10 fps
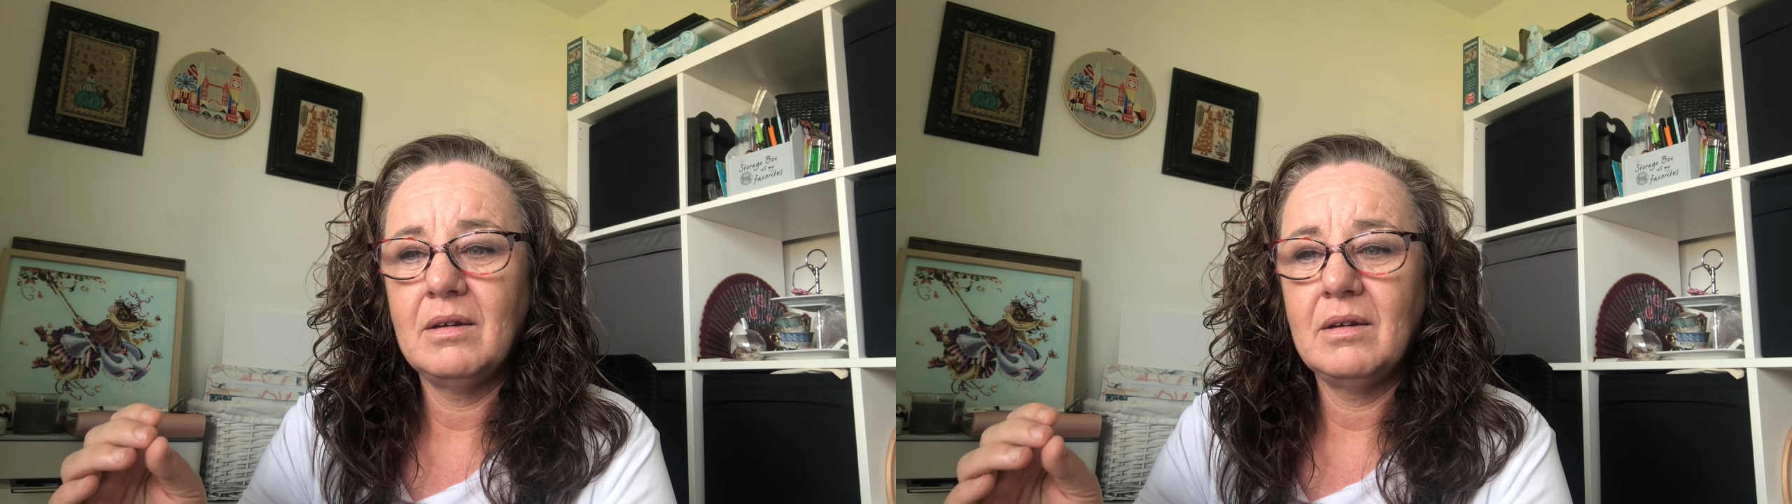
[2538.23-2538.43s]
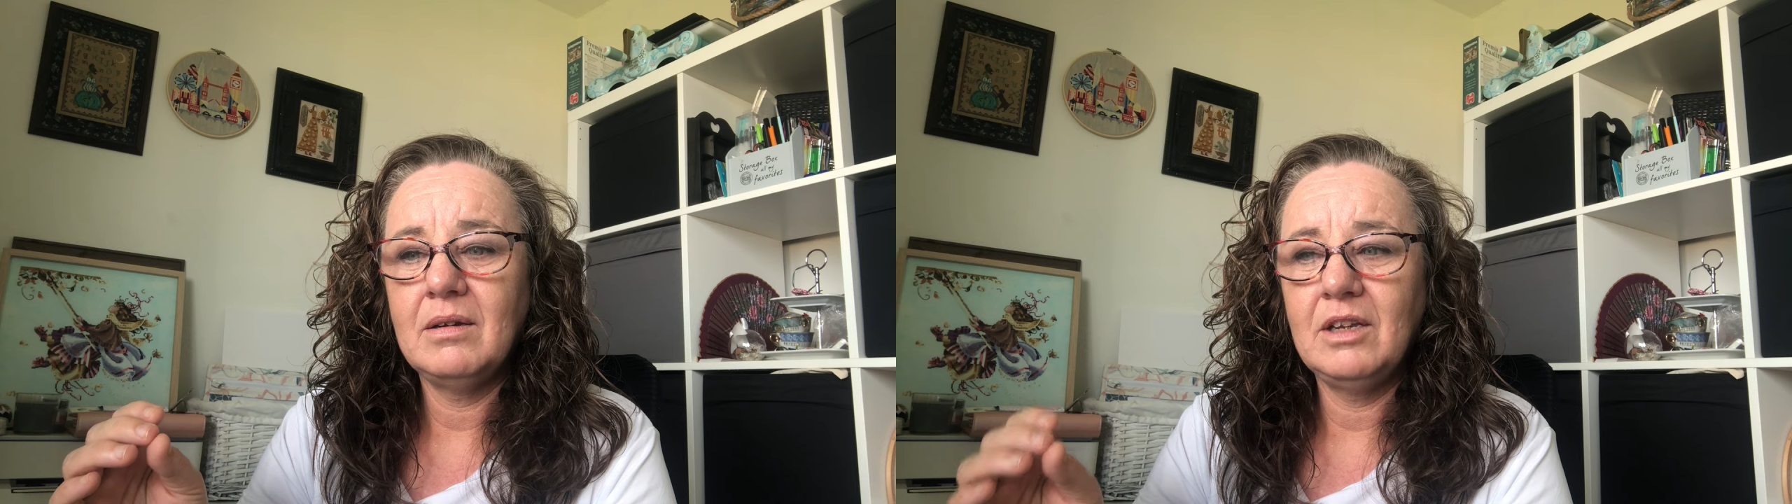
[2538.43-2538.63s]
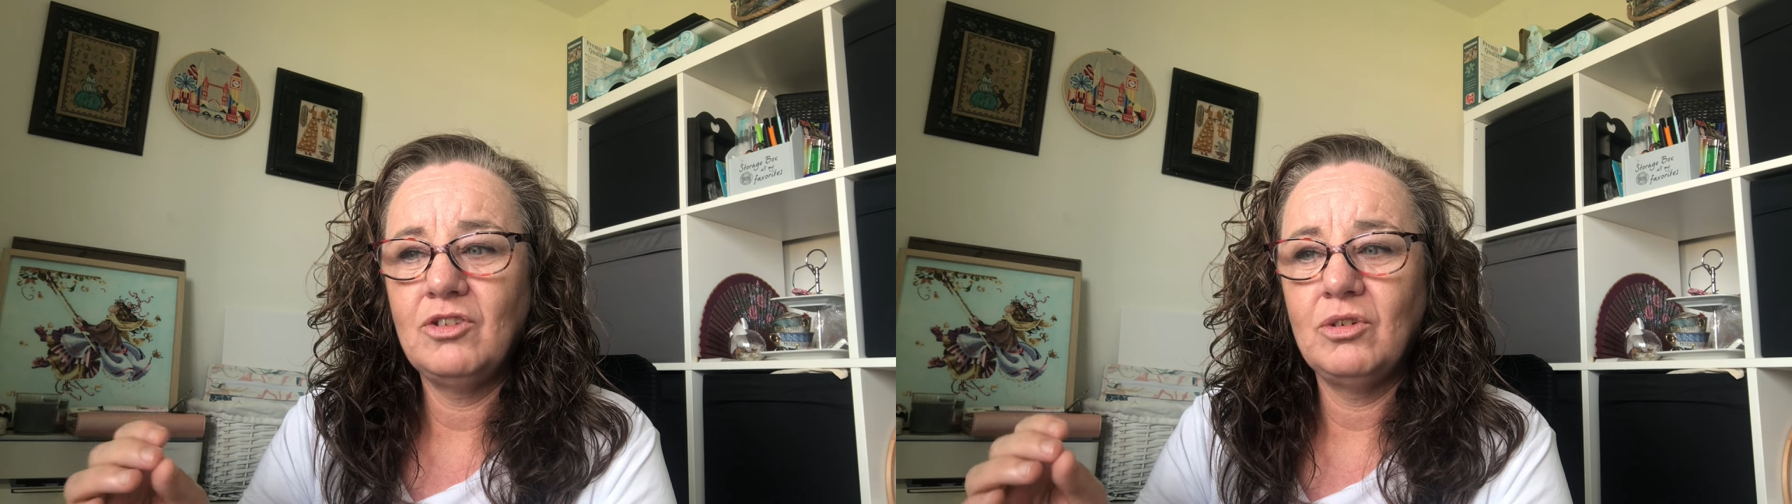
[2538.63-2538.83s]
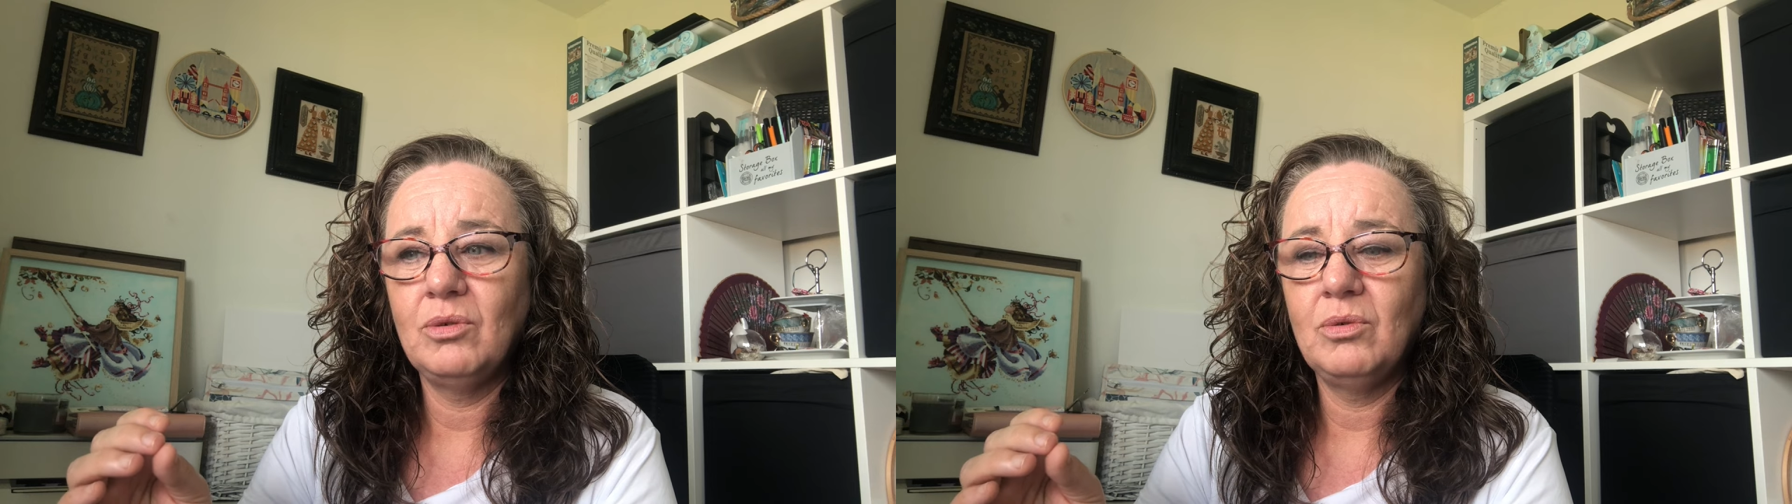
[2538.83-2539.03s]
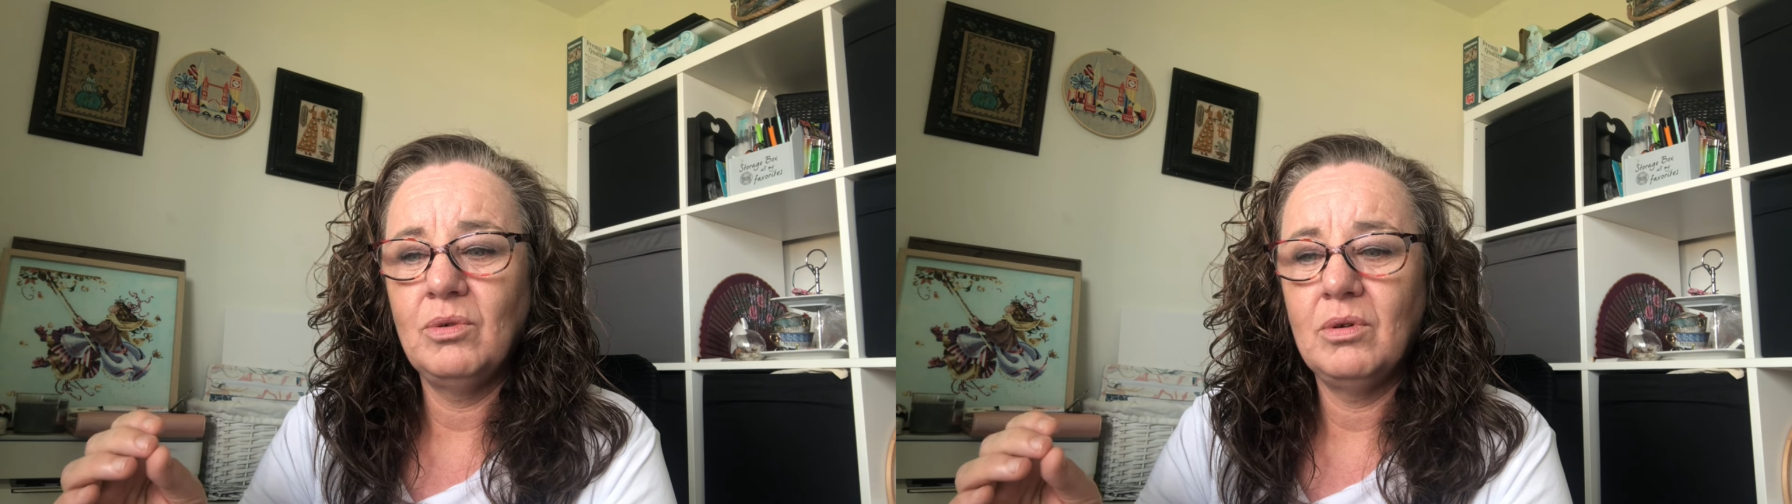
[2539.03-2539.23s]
need to